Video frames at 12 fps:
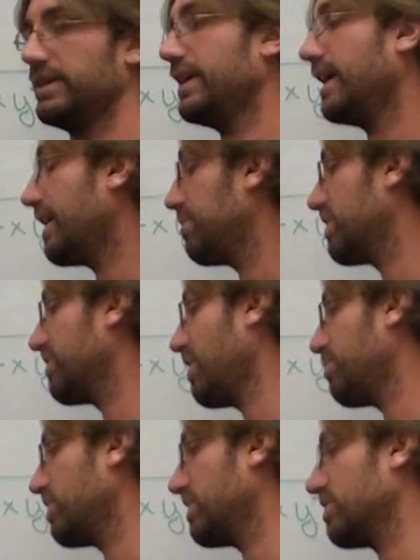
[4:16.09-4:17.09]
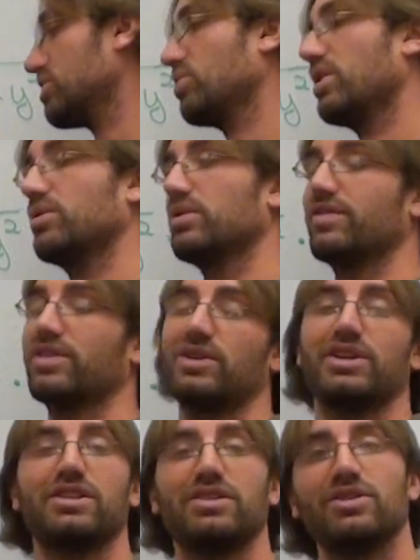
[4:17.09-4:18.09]
Yeah, but if I put in the square root of
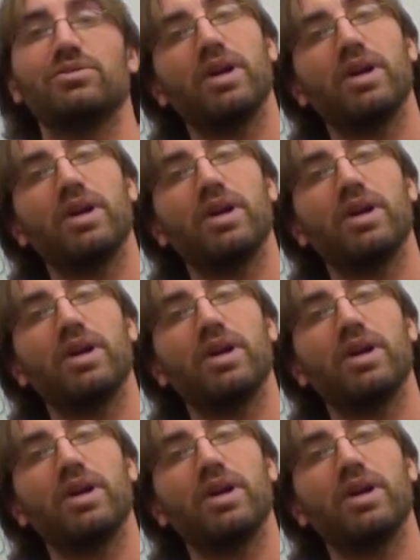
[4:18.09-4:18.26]
thirty-two,